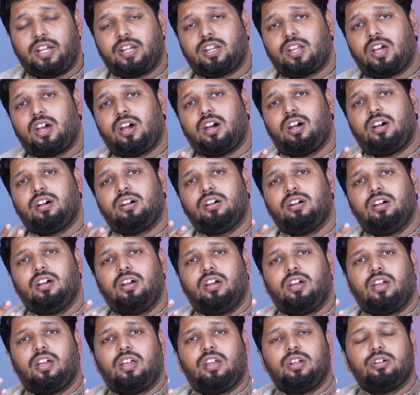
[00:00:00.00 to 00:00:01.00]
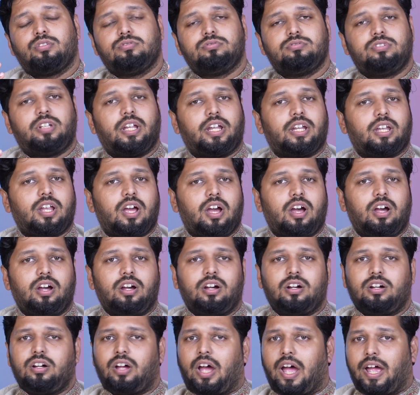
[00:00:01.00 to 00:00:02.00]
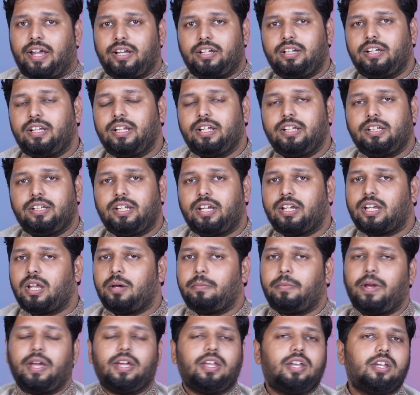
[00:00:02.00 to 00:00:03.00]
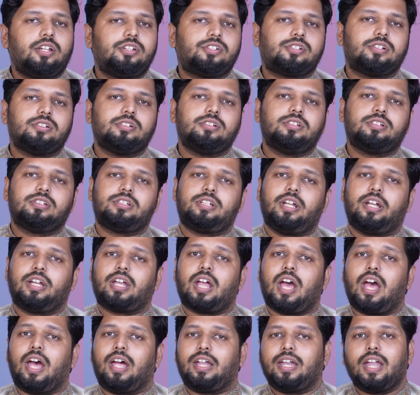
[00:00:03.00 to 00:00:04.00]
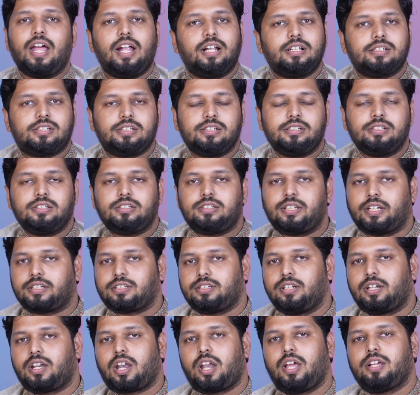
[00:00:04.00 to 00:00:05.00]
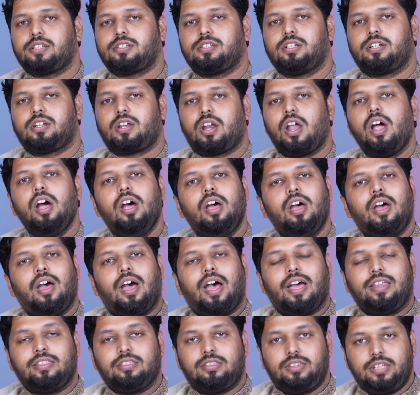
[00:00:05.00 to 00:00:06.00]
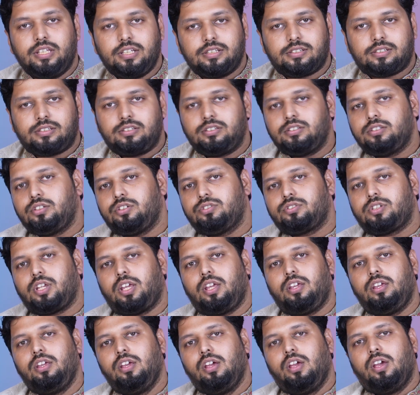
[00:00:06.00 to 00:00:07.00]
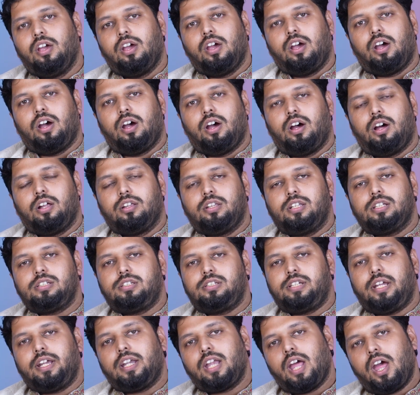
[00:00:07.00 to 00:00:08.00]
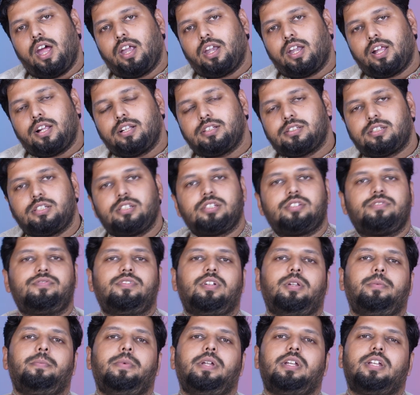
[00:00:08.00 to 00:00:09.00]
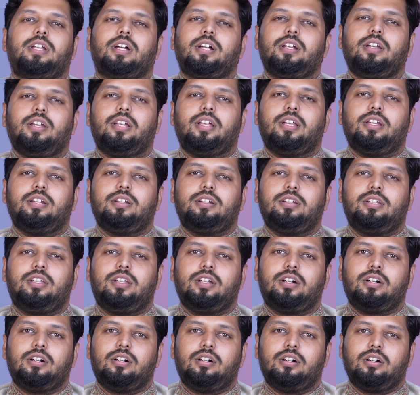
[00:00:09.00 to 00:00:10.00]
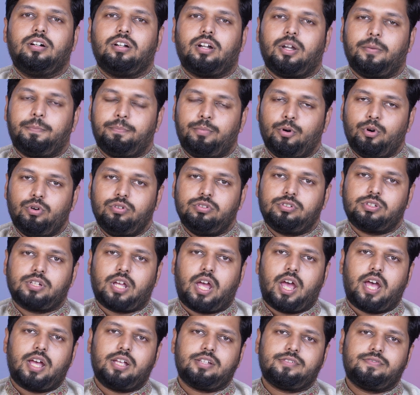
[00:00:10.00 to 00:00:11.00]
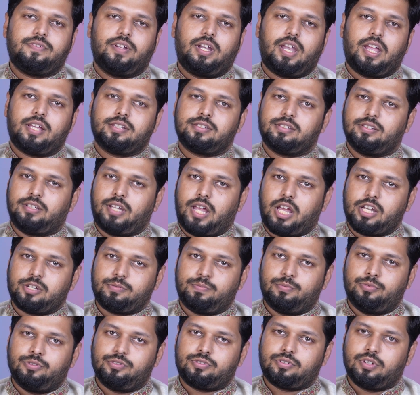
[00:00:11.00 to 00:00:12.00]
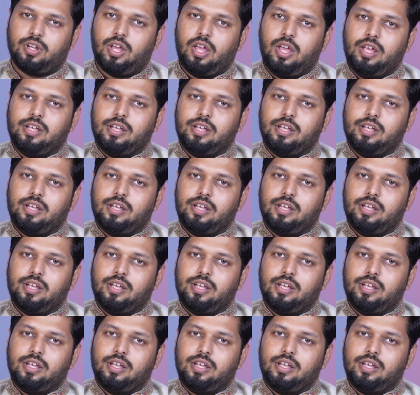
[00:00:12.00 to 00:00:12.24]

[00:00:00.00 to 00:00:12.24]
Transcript: data, you know, data handling, data migrations, data analysis, etc., etc. And this, you see, this data analysis will be done in the reports as well as the dashboards.